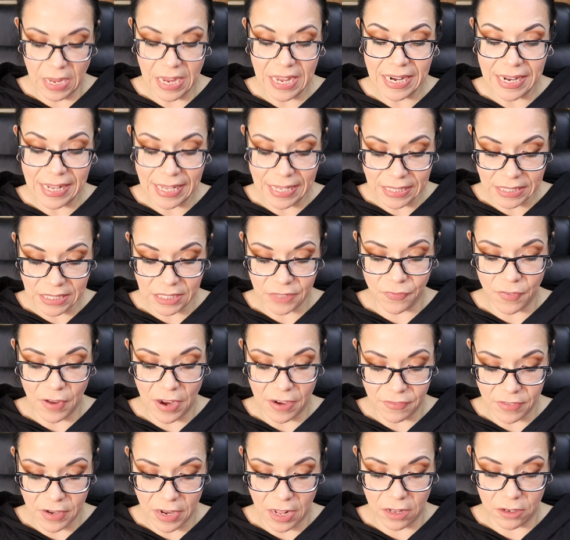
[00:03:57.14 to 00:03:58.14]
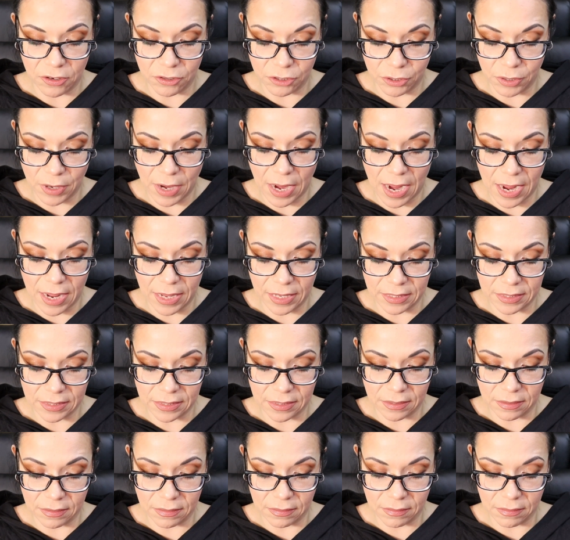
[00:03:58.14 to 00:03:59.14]
It is $5, you
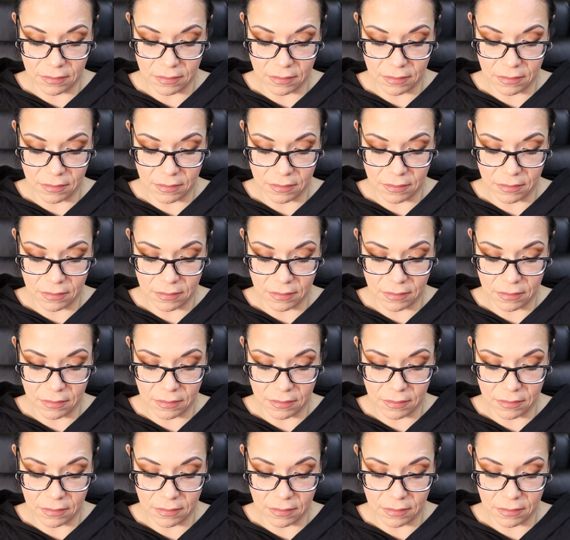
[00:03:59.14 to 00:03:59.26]
guys.